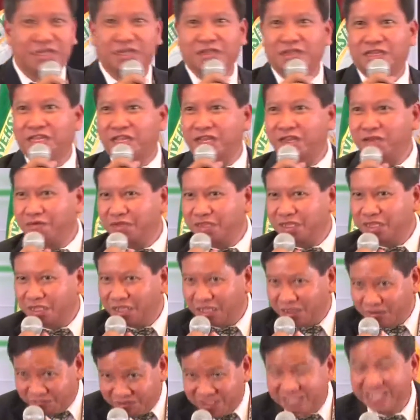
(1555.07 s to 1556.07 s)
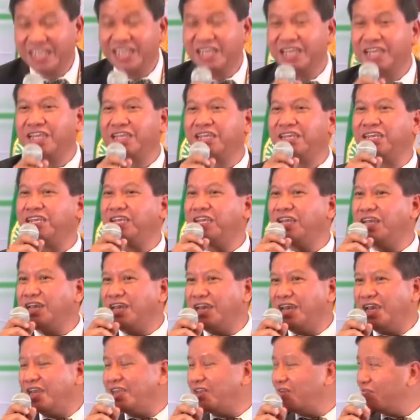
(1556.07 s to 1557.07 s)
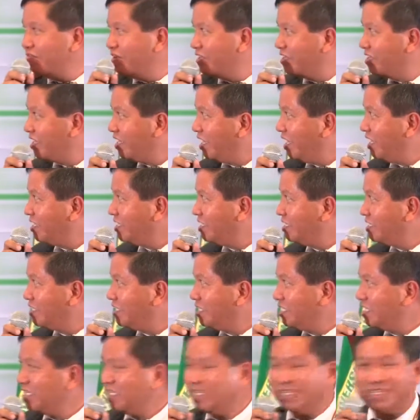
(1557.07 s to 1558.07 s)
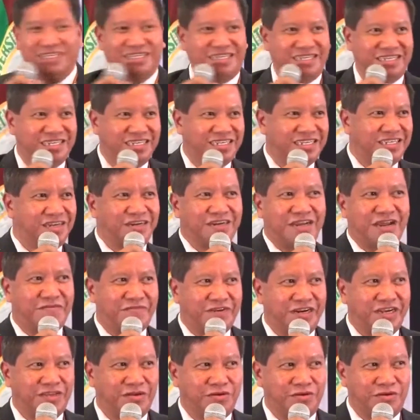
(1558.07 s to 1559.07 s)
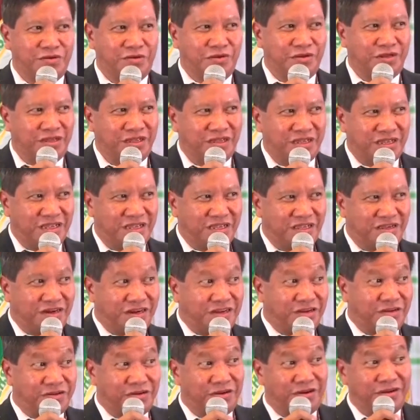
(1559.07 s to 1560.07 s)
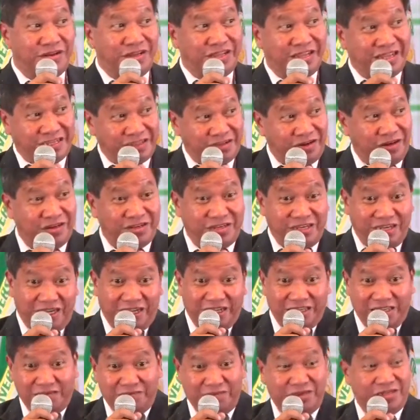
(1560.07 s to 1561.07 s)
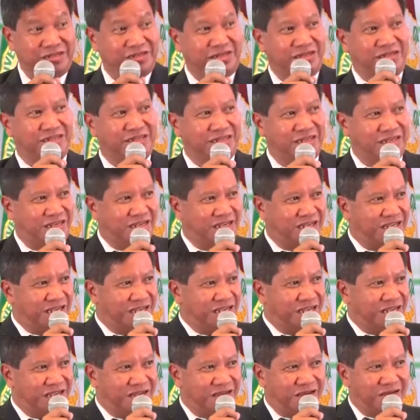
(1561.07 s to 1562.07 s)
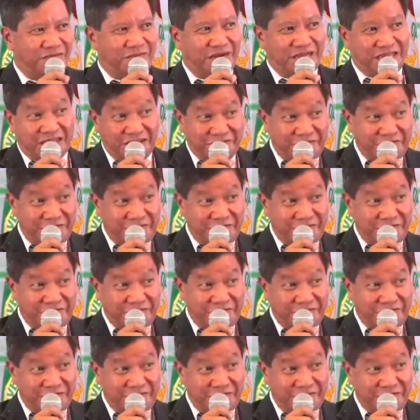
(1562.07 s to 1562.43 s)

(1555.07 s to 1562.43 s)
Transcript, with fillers: and dealing with the FDA and the funding agencies, you're never in control. You're in control of the technology and the business. But